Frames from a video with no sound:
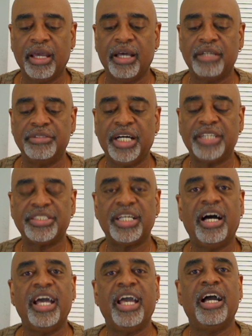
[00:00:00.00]
Thus,
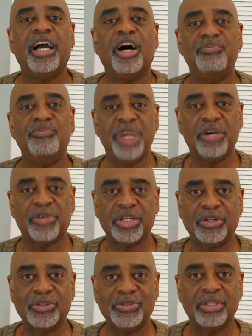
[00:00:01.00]
a
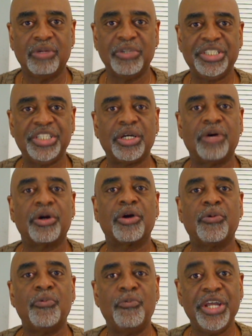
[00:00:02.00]
miracle, which is a
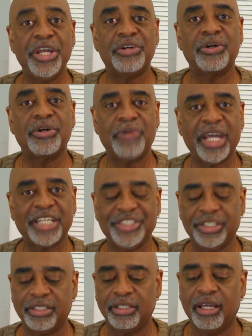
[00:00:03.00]
real
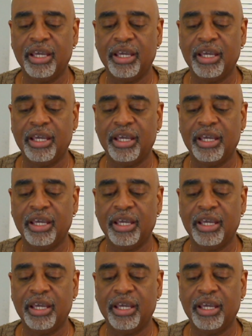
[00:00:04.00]
correction,